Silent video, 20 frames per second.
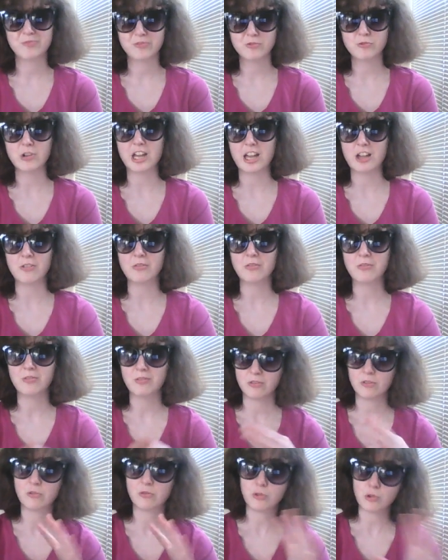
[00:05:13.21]
Well,
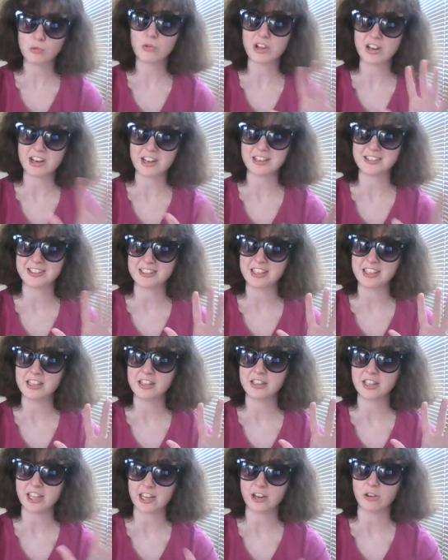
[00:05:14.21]
for what I've
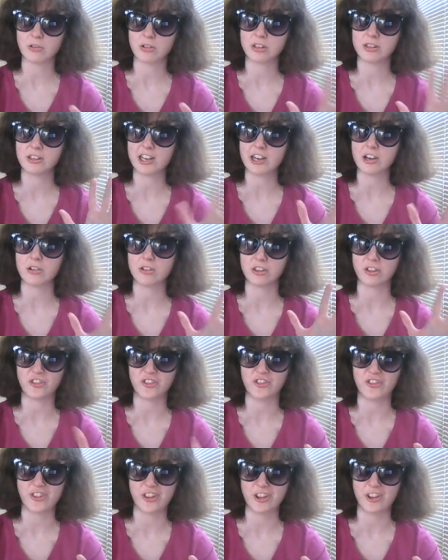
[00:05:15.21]
seen here and there in the
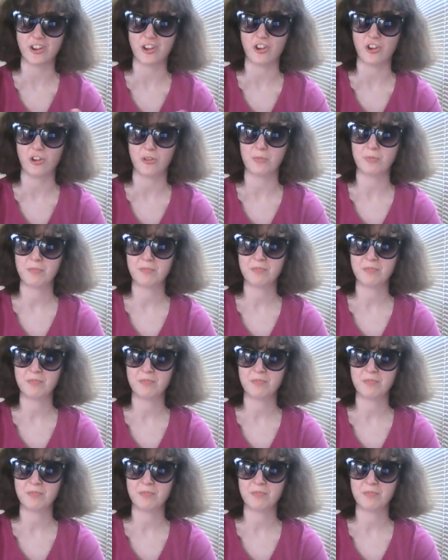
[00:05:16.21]
film,